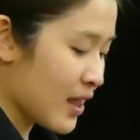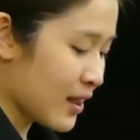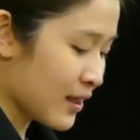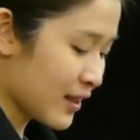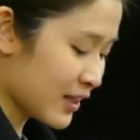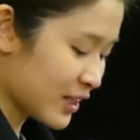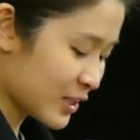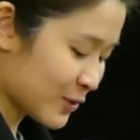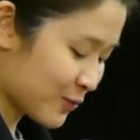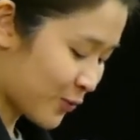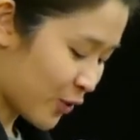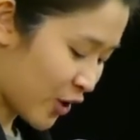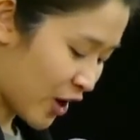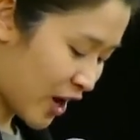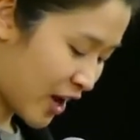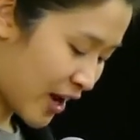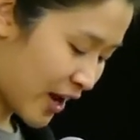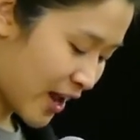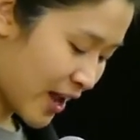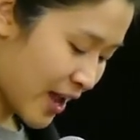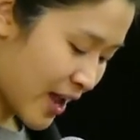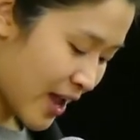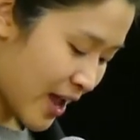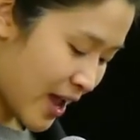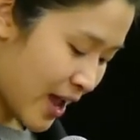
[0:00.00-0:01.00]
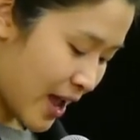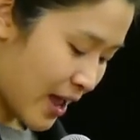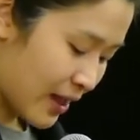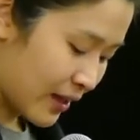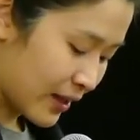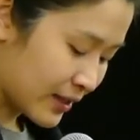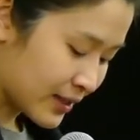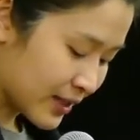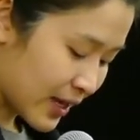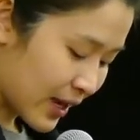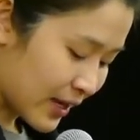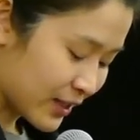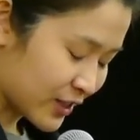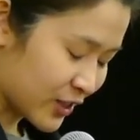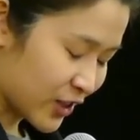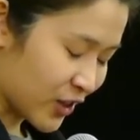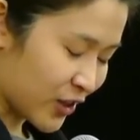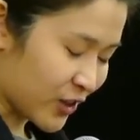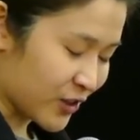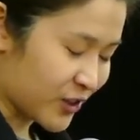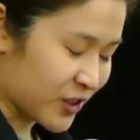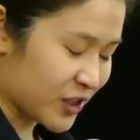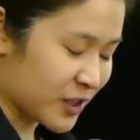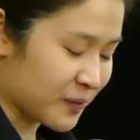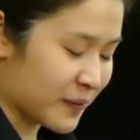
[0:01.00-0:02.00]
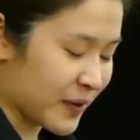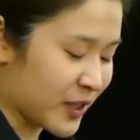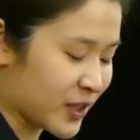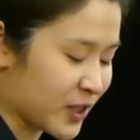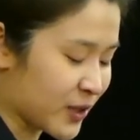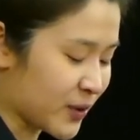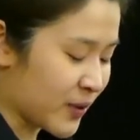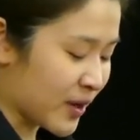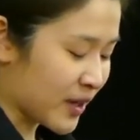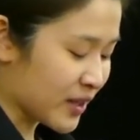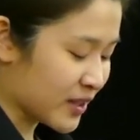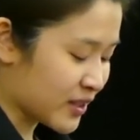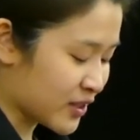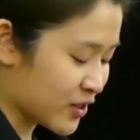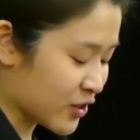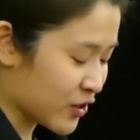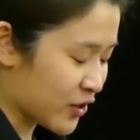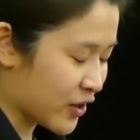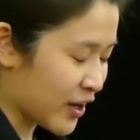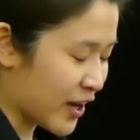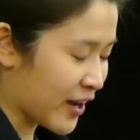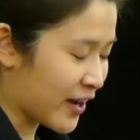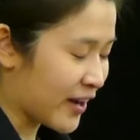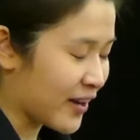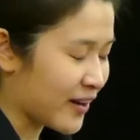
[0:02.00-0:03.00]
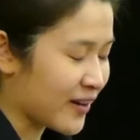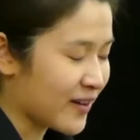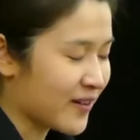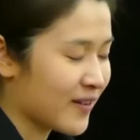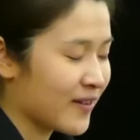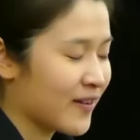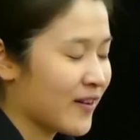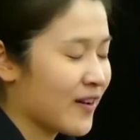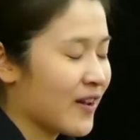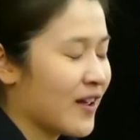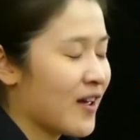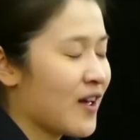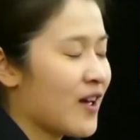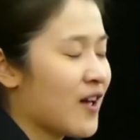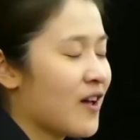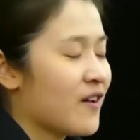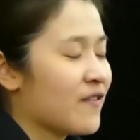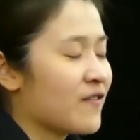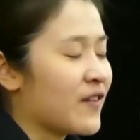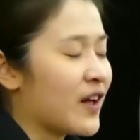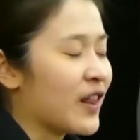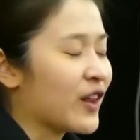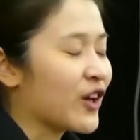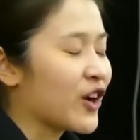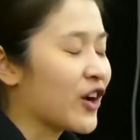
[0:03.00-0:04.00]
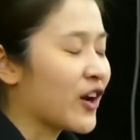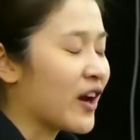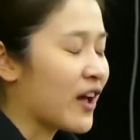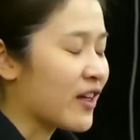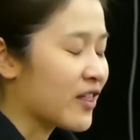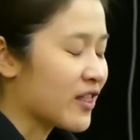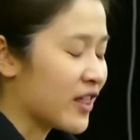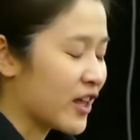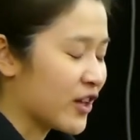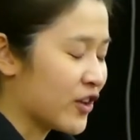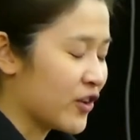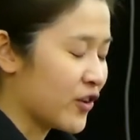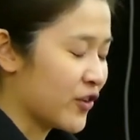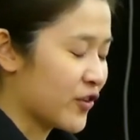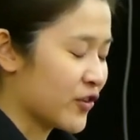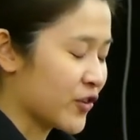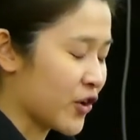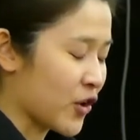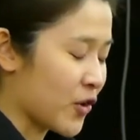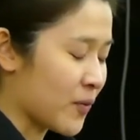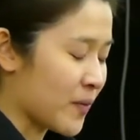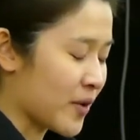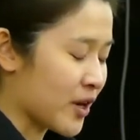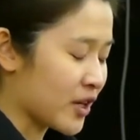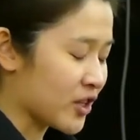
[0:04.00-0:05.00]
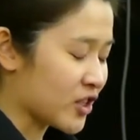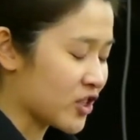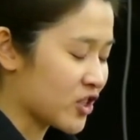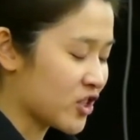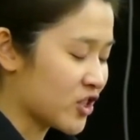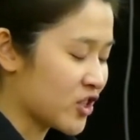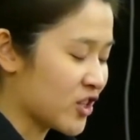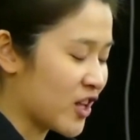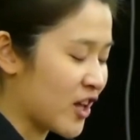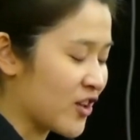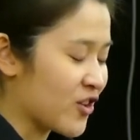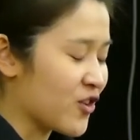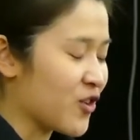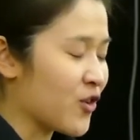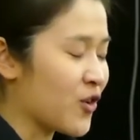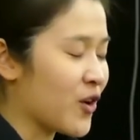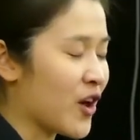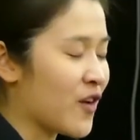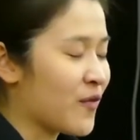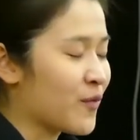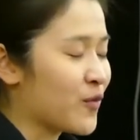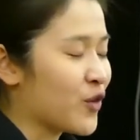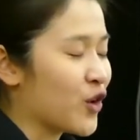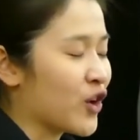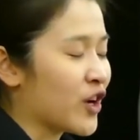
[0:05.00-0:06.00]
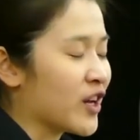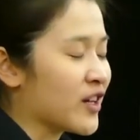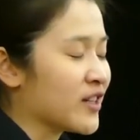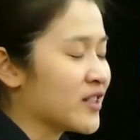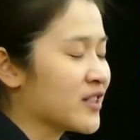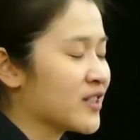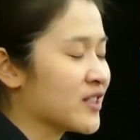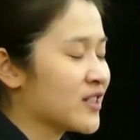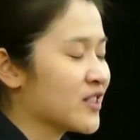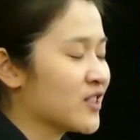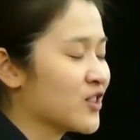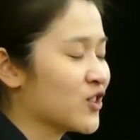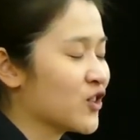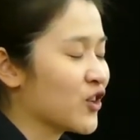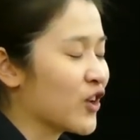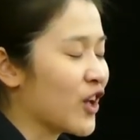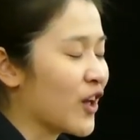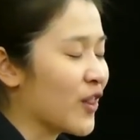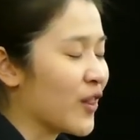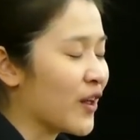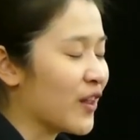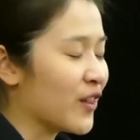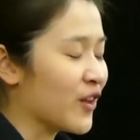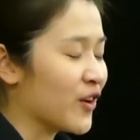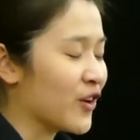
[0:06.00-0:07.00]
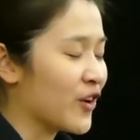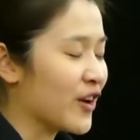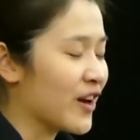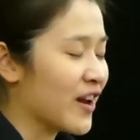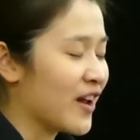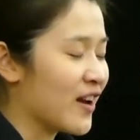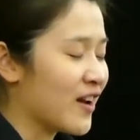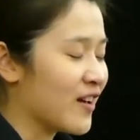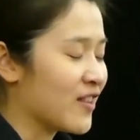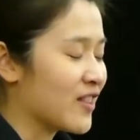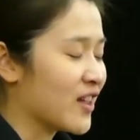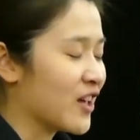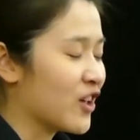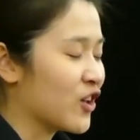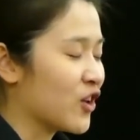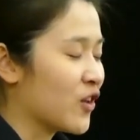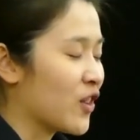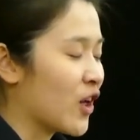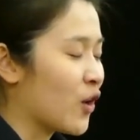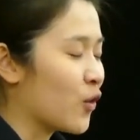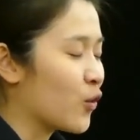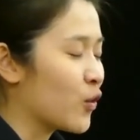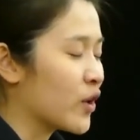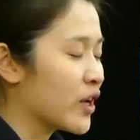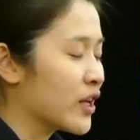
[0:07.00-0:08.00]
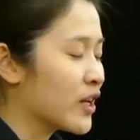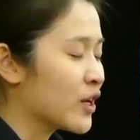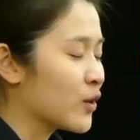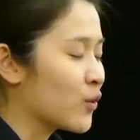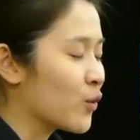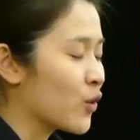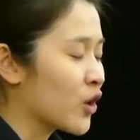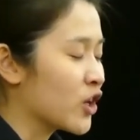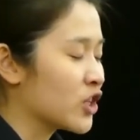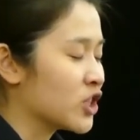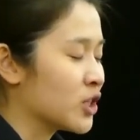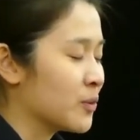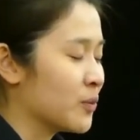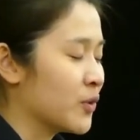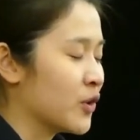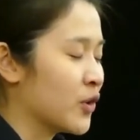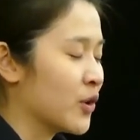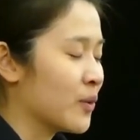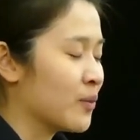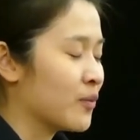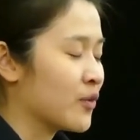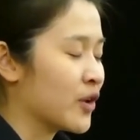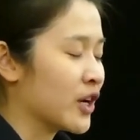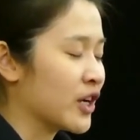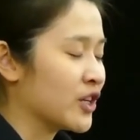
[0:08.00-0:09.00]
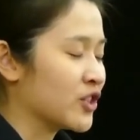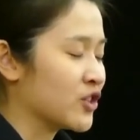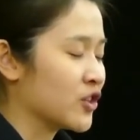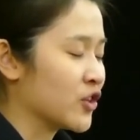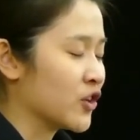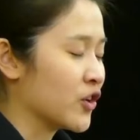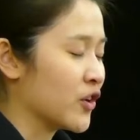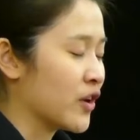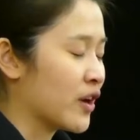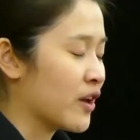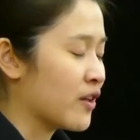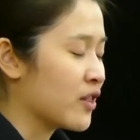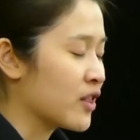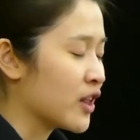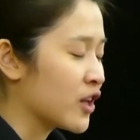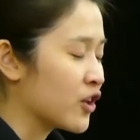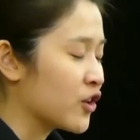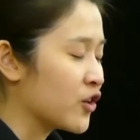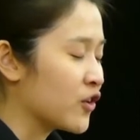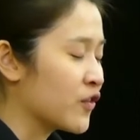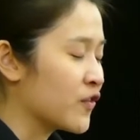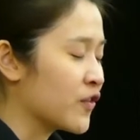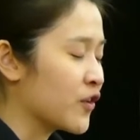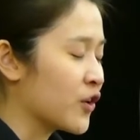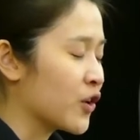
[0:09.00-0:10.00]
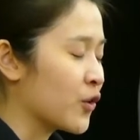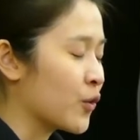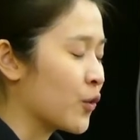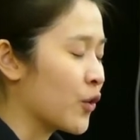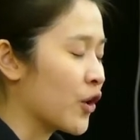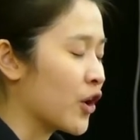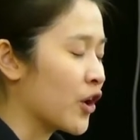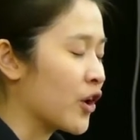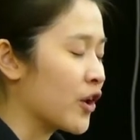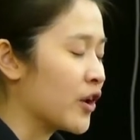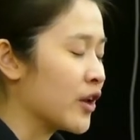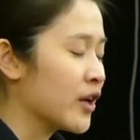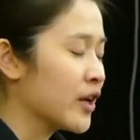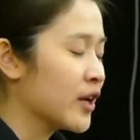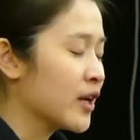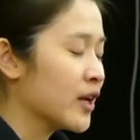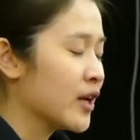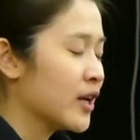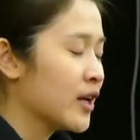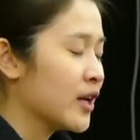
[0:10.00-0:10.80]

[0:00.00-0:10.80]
Let's pray, and let's ask God to speak to us tonight. Father God, I thank you so much that you have brought us together, Lord, and I thank you that we can worship you and praise you, and I thank you for your word.